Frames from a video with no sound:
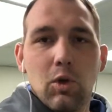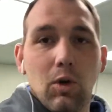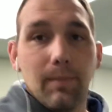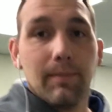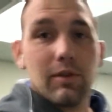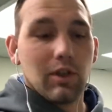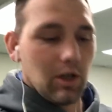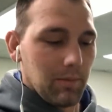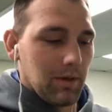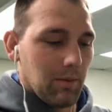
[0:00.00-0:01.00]
Cool,
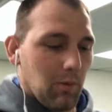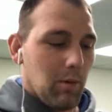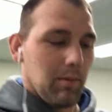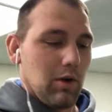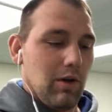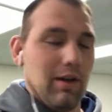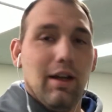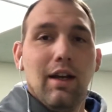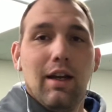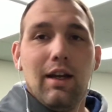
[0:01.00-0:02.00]
so I'm gonna get my warm up
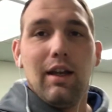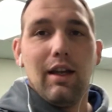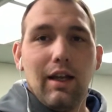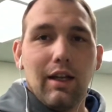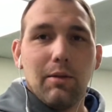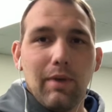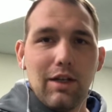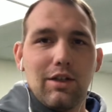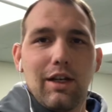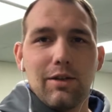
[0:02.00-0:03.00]
going and come
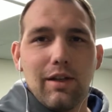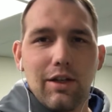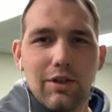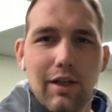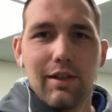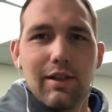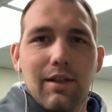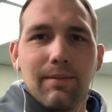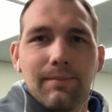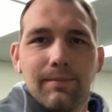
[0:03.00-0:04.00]
back to you guys with the exercises.